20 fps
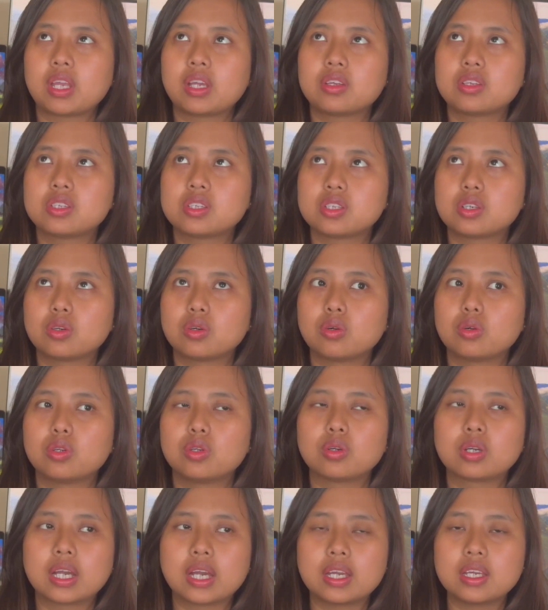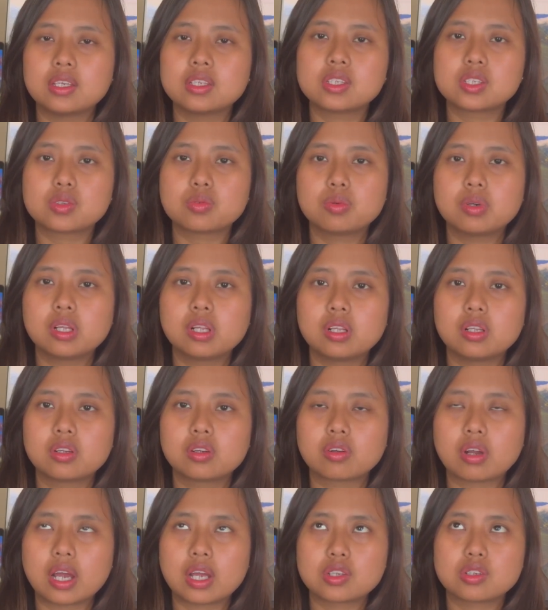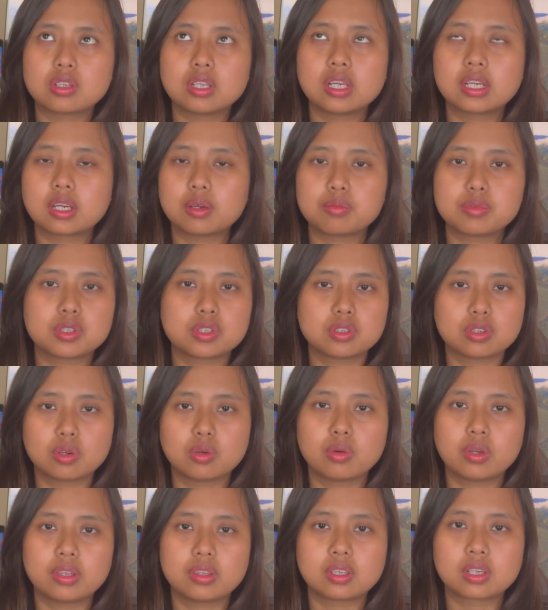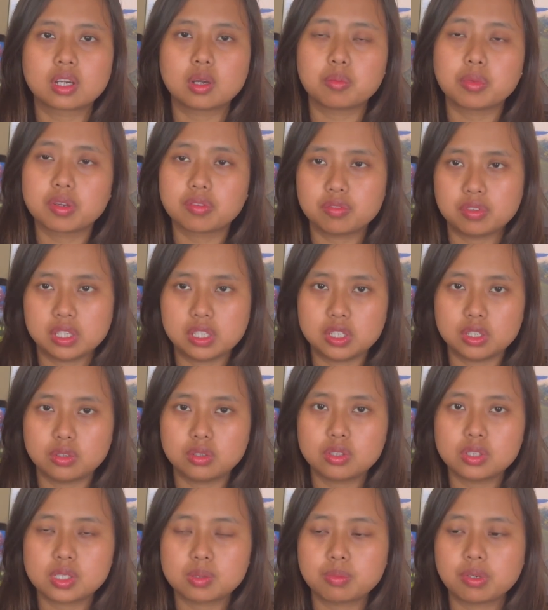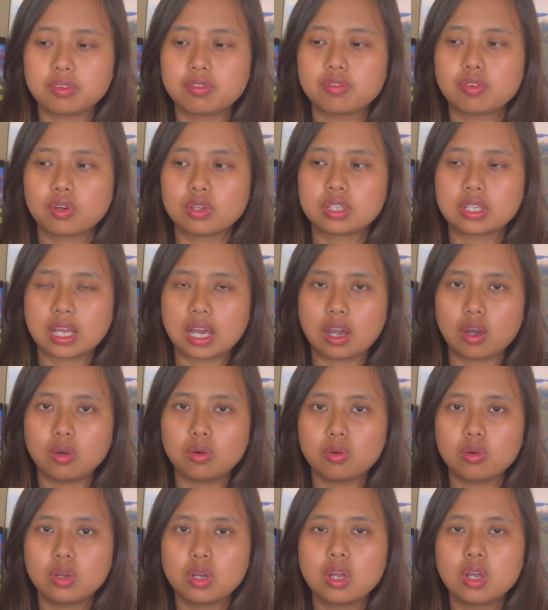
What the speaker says: So, you guys will gradually come to know in the coming videos, but for now,